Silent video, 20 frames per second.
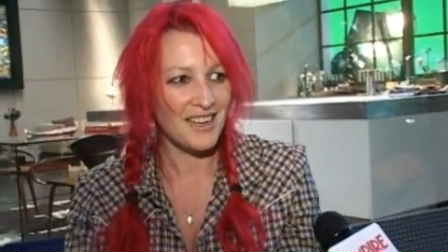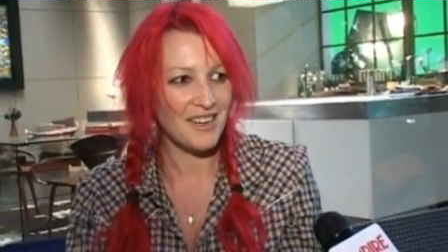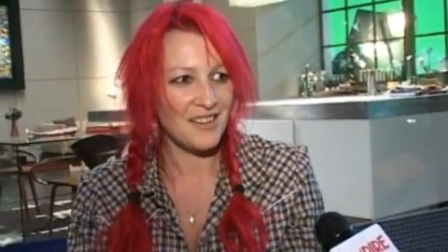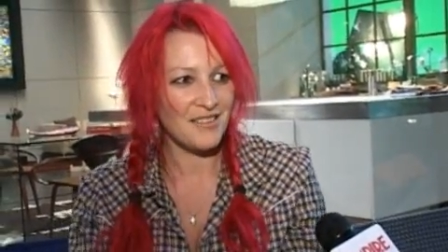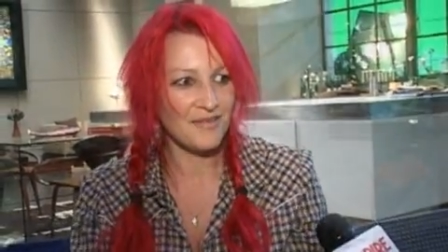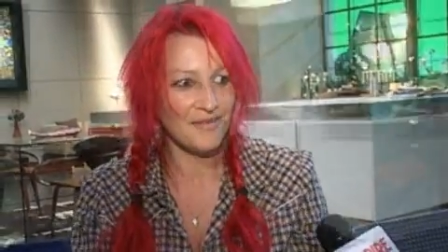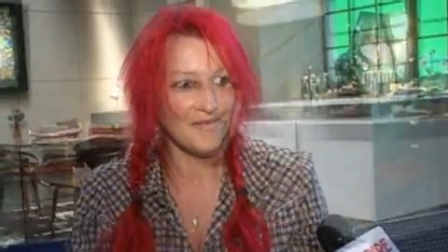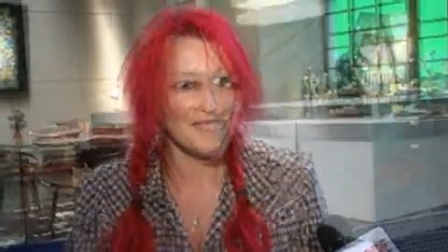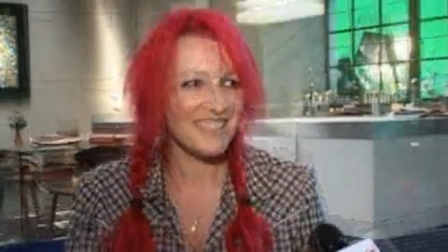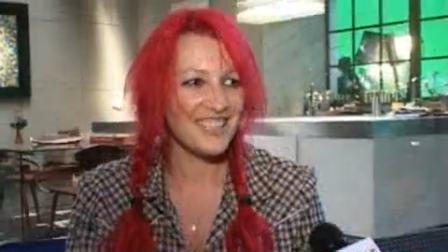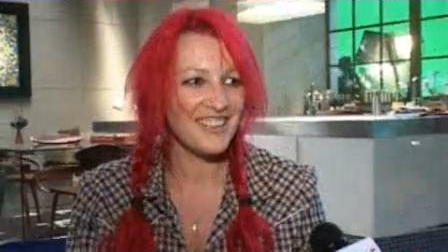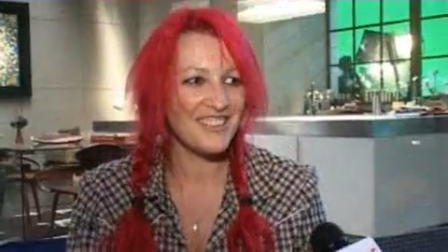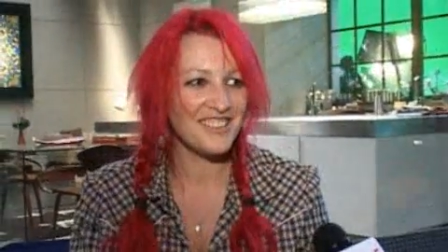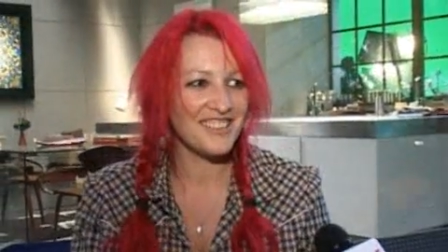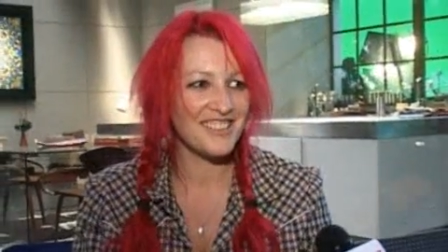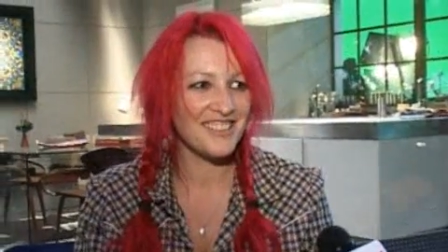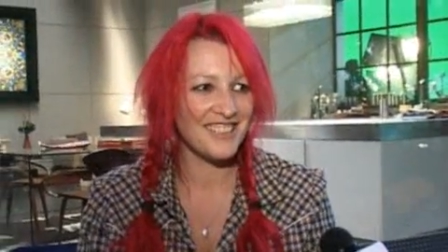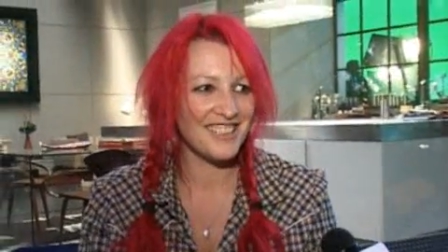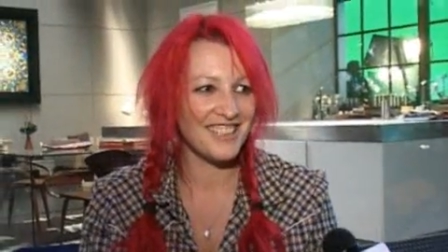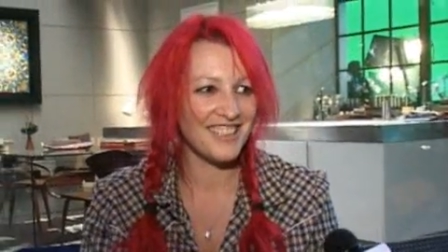Um,
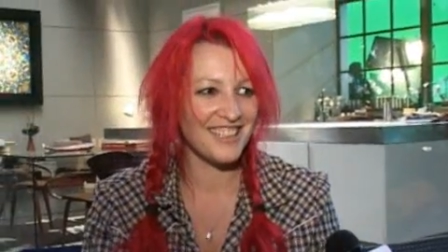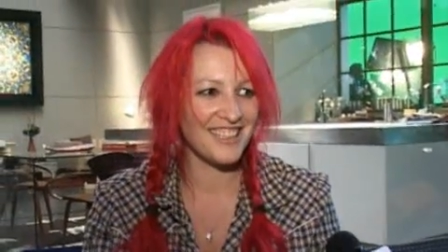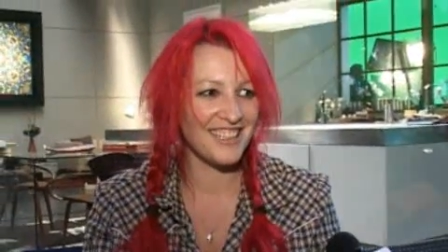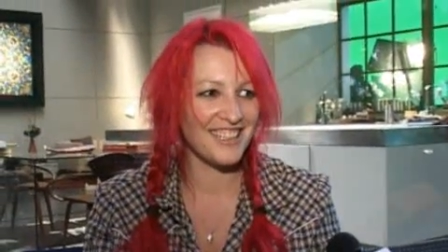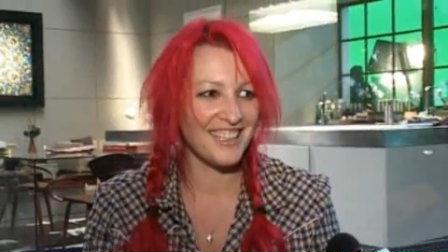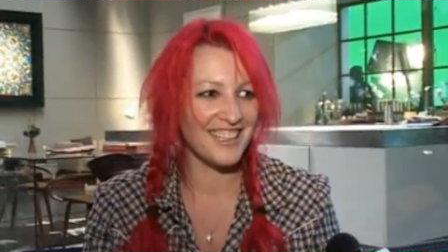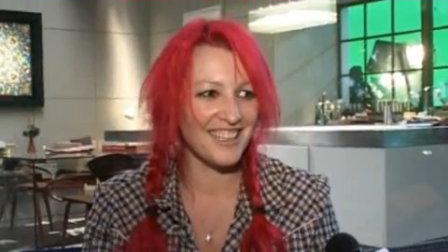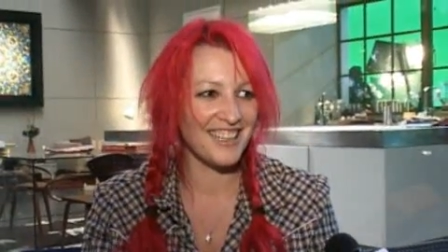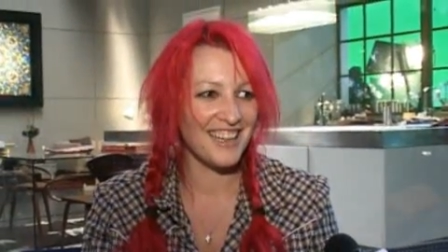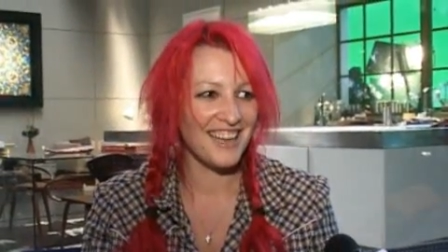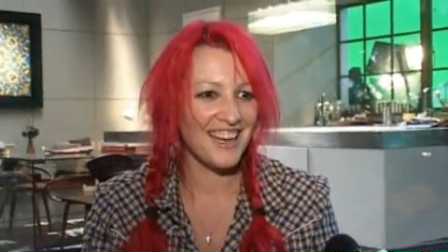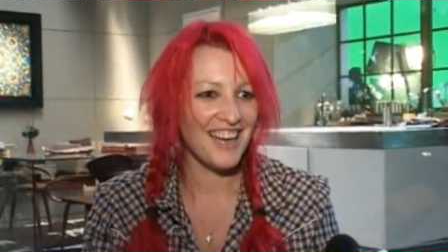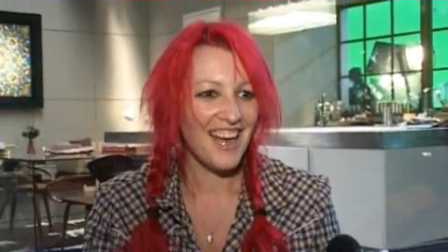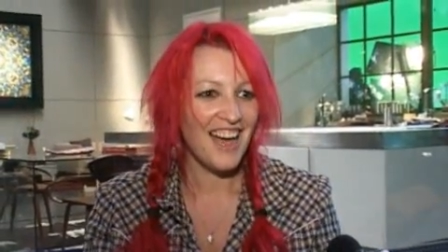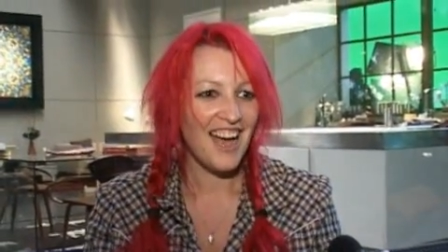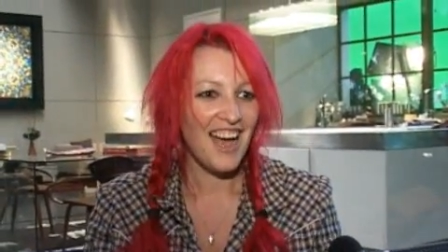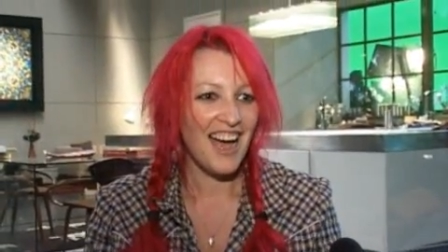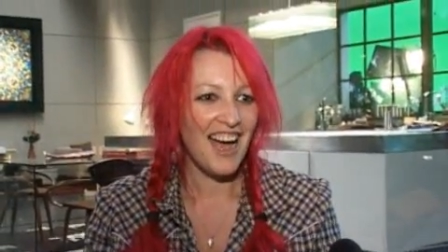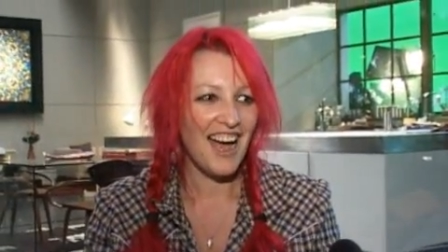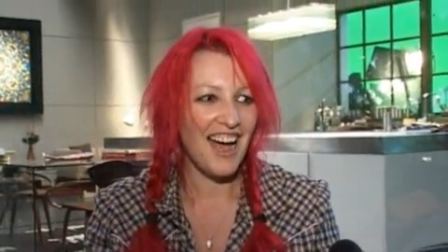Thanks, Daily Mail. isn't
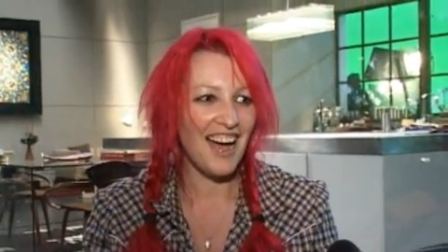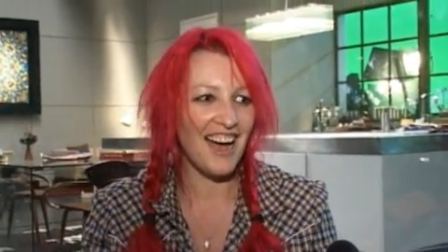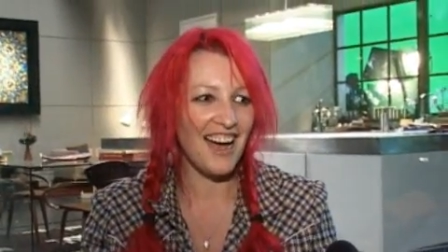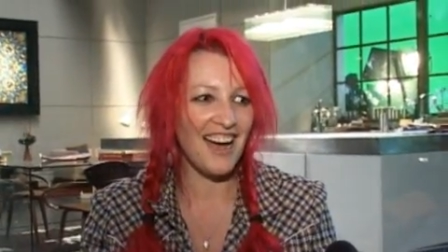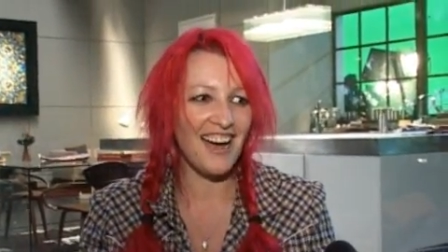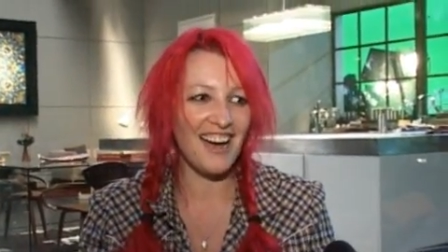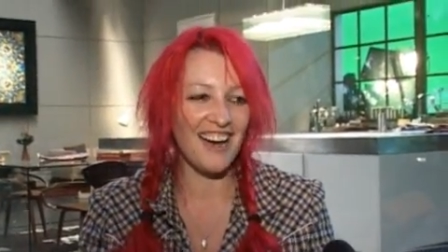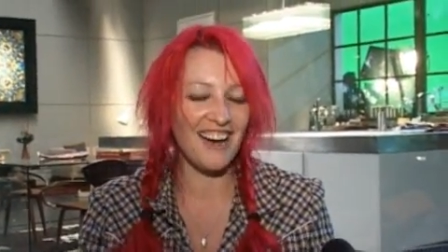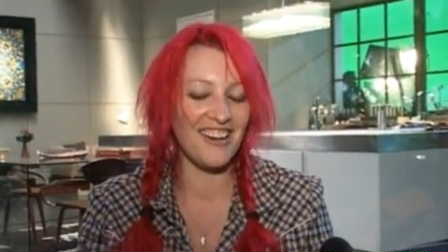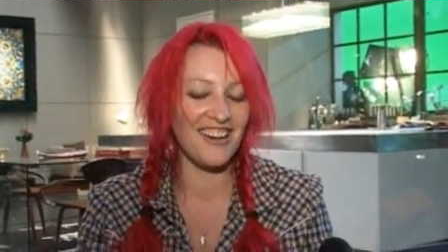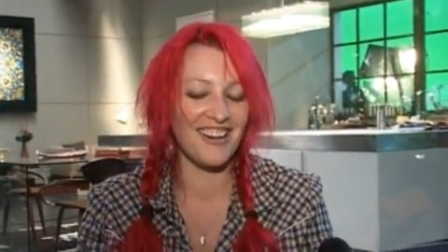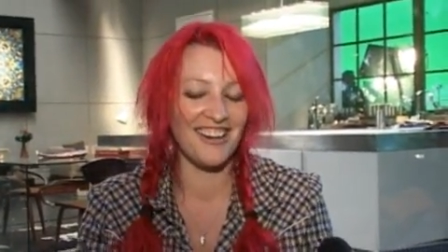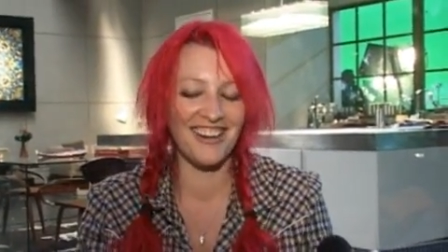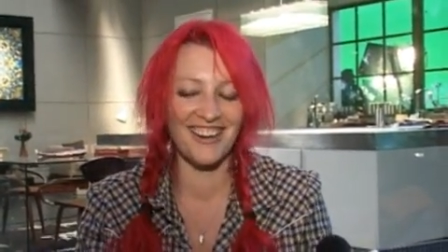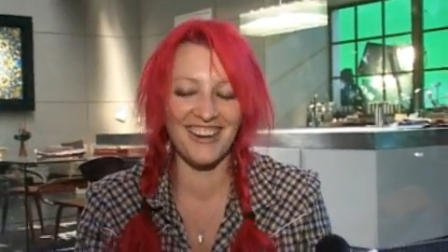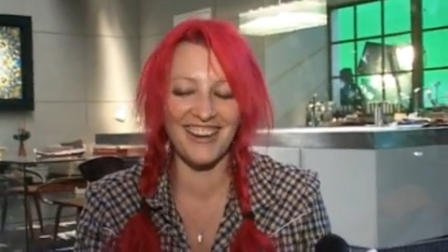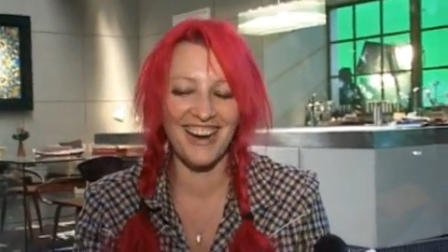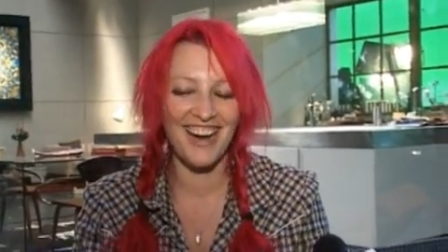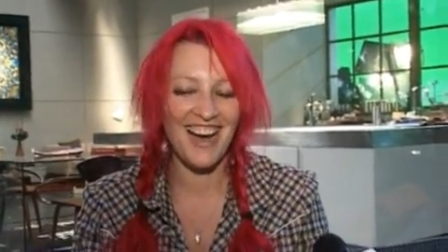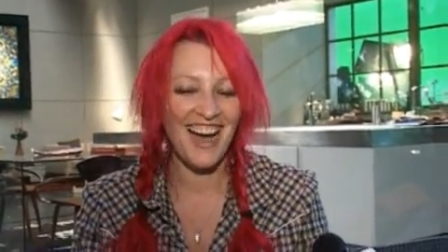
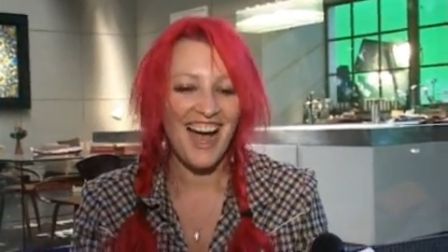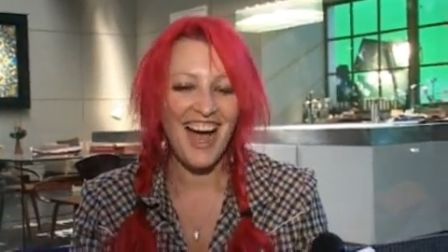it?